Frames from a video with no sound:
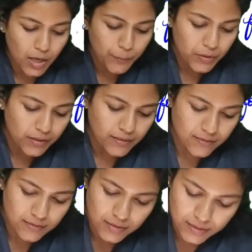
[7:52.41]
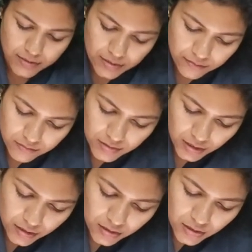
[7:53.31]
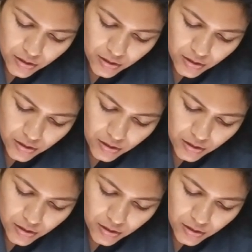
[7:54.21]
appearance. It gives a